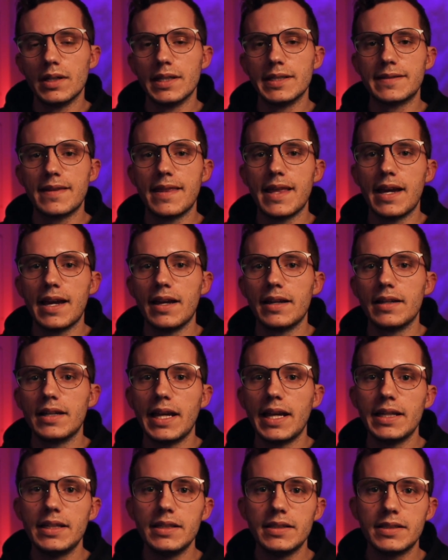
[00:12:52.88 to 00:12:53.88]
is that
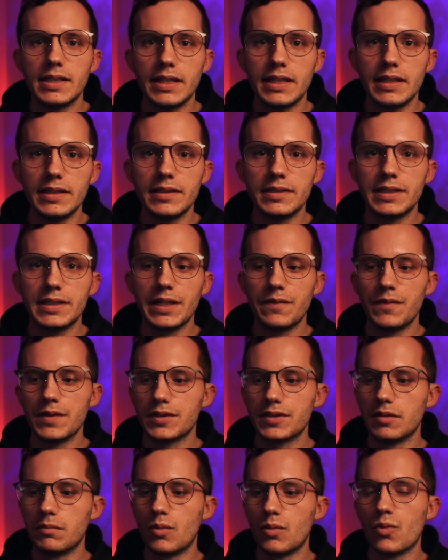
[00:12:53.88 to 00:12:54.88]
A D Ts give
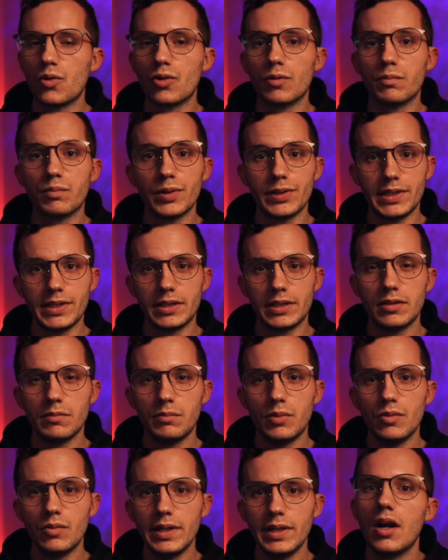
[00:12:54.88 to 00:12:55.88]
us a more
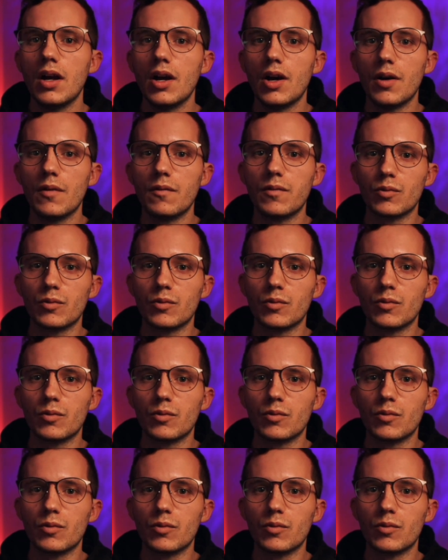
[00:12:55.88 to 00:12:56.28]
predictable way of